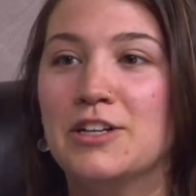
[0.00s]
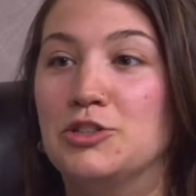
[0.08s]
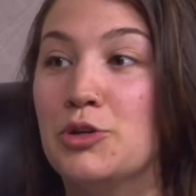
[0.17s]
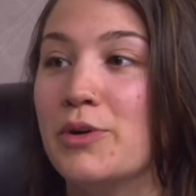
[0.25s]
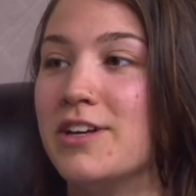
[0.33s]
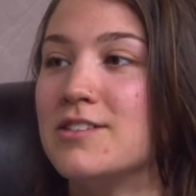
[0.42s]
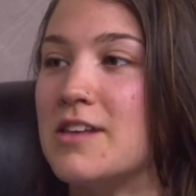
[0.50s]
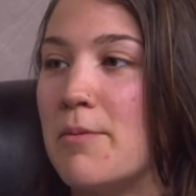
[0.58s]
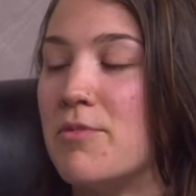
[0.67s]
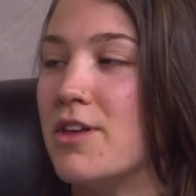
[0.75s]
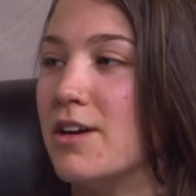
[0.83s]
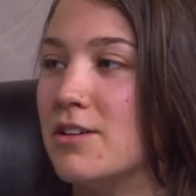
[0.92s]
doing
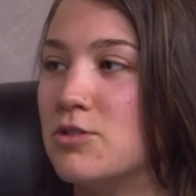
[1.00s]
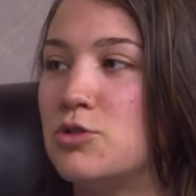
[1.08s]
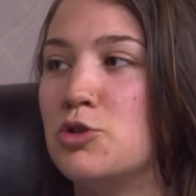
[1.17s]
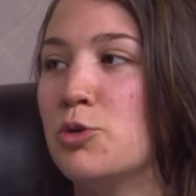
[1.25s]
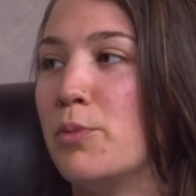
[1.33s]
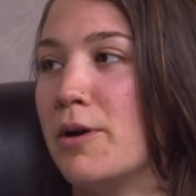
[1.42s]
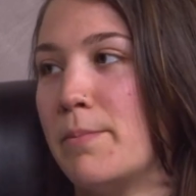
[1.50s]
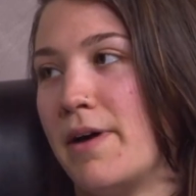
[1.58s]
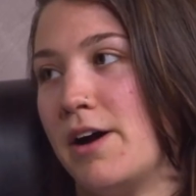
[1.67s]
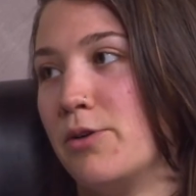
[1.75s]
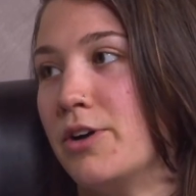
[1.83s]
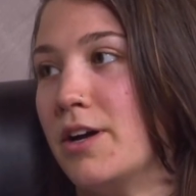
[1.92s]
something is super
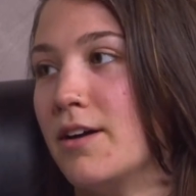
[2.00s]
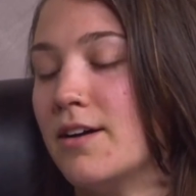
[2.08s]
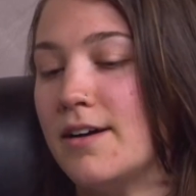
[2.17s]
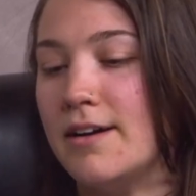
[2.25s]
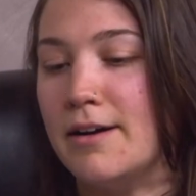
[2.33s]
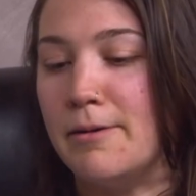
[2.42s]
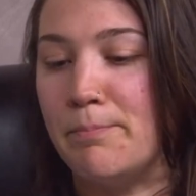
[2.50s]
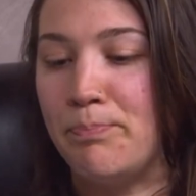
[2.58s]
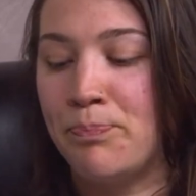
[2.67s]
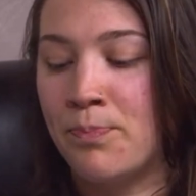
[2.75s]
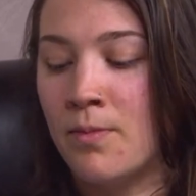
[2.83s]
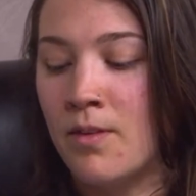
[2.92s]
empowering, and
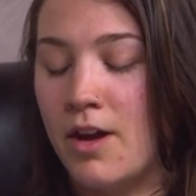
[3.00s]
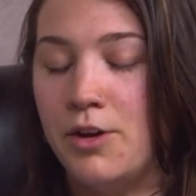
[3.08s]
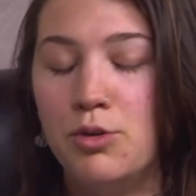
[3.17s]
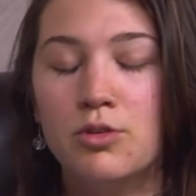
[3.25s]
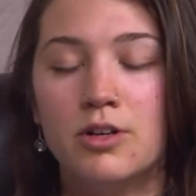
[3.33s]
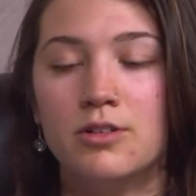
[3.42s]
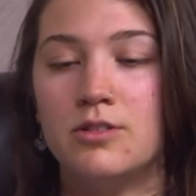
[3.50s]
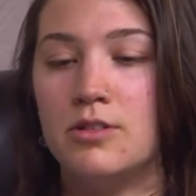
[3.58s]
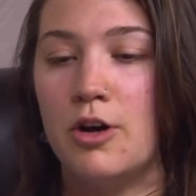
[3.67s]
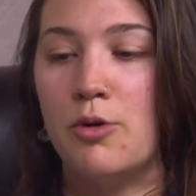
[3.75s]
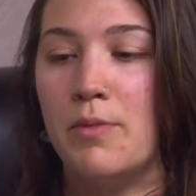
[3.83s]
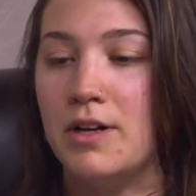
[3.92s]
you learn
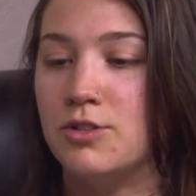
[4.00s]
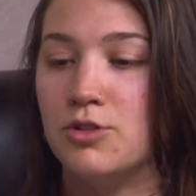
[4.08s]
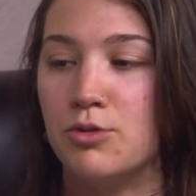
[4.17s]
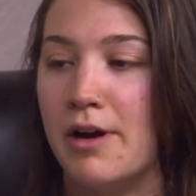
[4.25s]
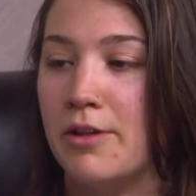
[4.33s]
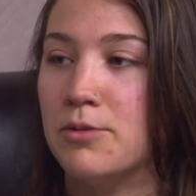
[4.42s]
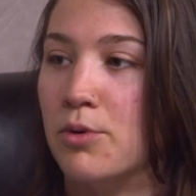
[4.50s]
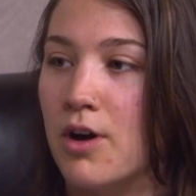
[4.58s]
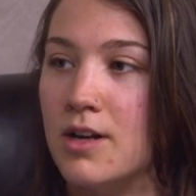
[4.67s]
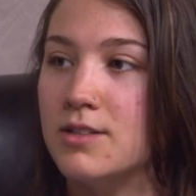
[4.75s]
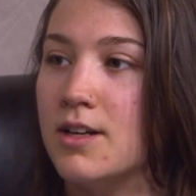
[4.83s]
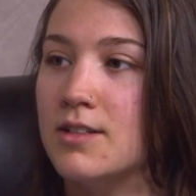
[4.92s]
so much throughout the
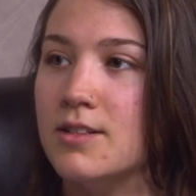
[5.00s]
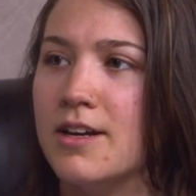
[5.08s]
process.